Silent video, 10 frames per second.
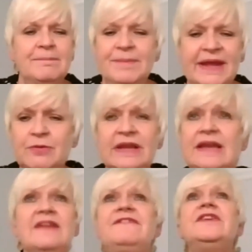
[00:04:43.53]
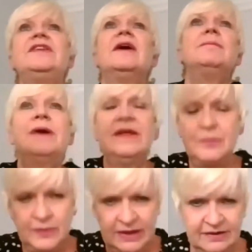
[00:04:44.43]
being lifted up by the
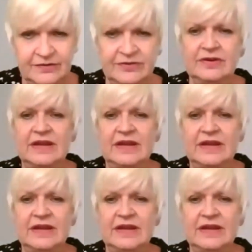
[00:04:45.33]
wind,